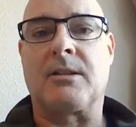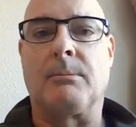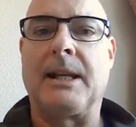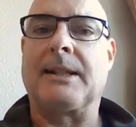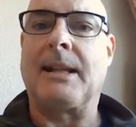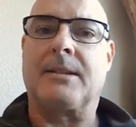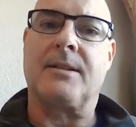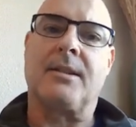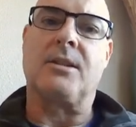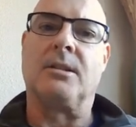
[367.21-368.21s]
So make that
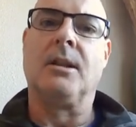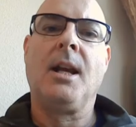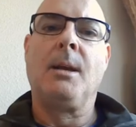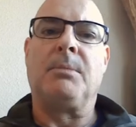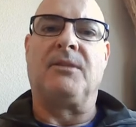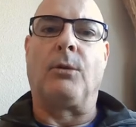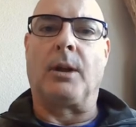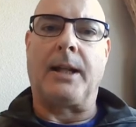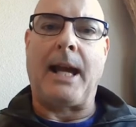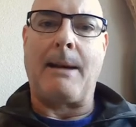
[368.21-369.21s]
decision
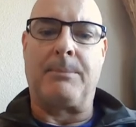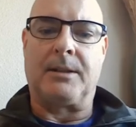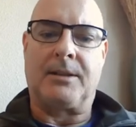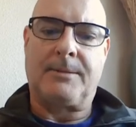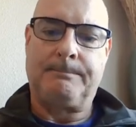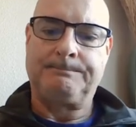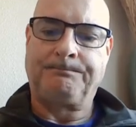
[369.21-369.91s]
before it happens.